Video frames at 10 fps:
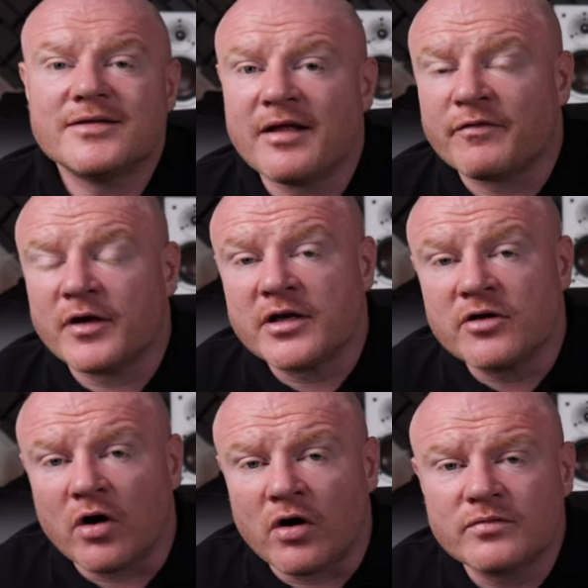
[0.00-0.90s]
Definitely
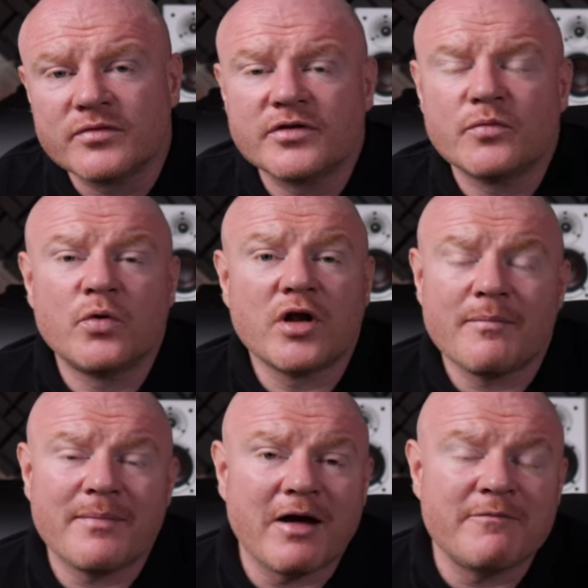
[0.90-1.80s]
not. Would
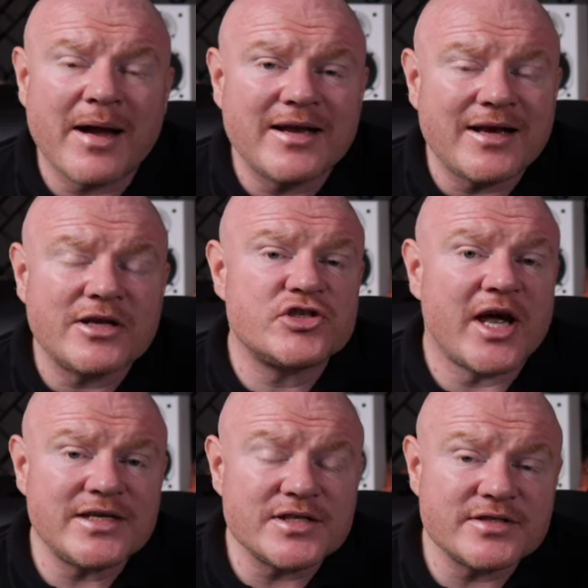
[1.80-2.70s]
I have made any
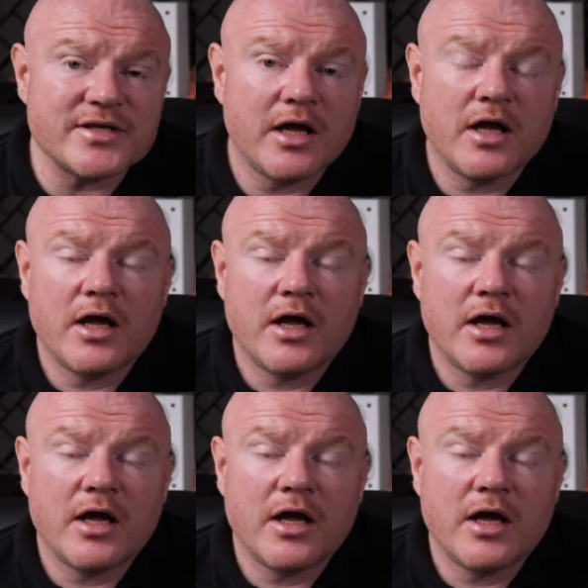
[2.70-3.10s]
changes